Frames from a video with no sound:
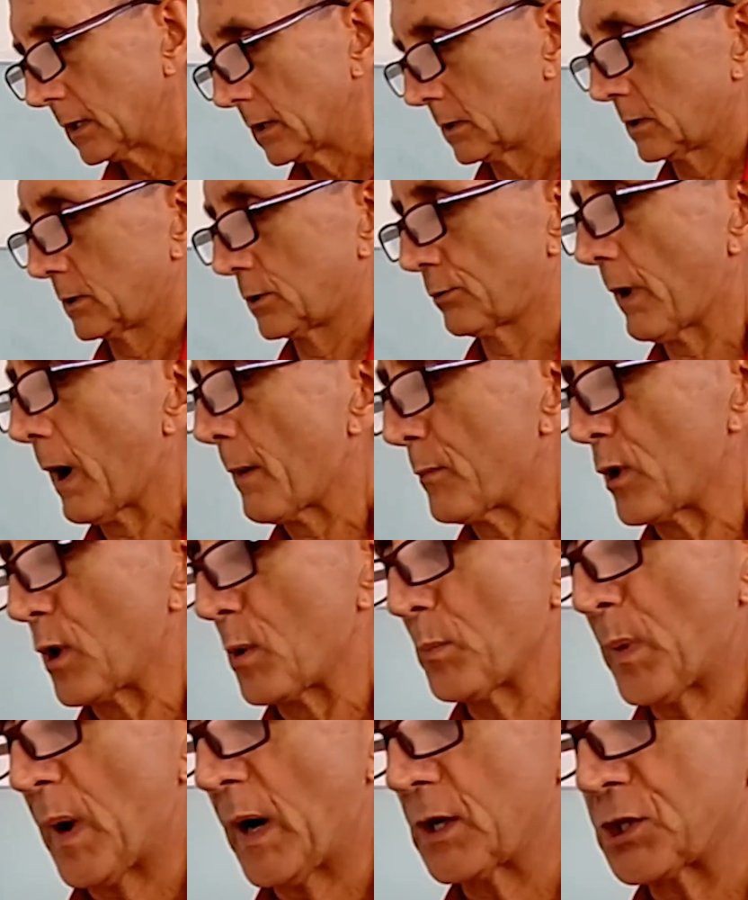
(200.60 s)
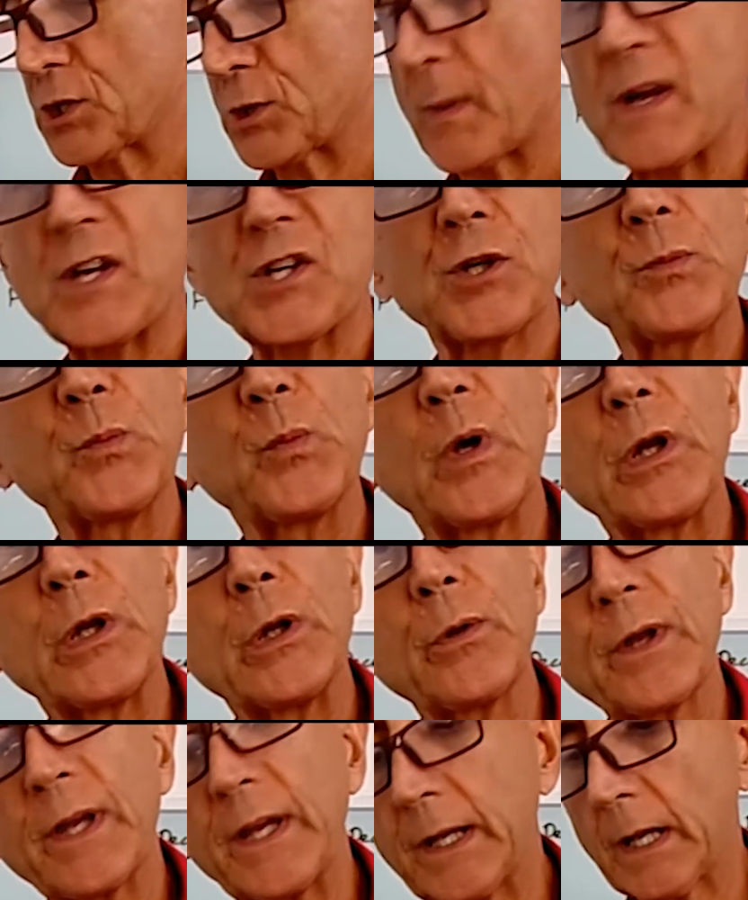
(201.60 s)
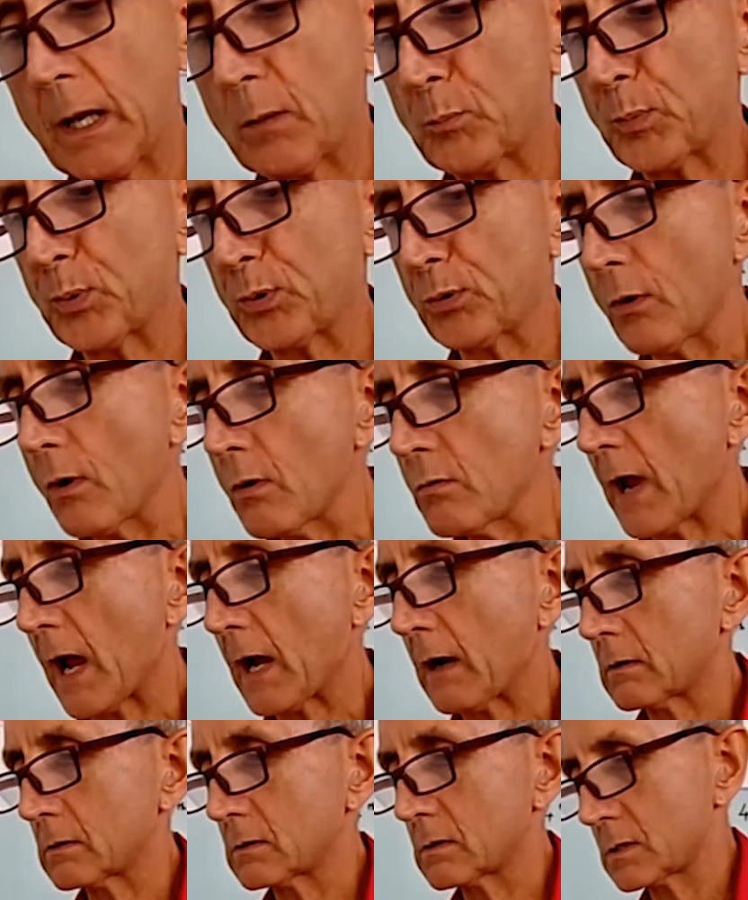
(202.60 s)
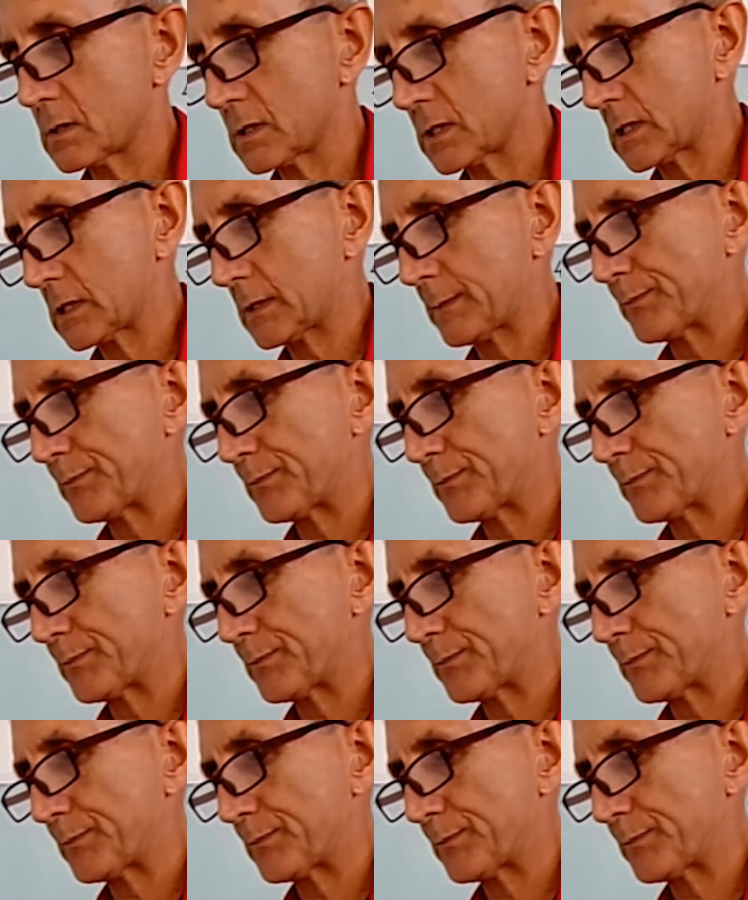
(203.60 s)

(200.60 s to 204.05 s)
grammar and punctuation. We're looking at pronouns.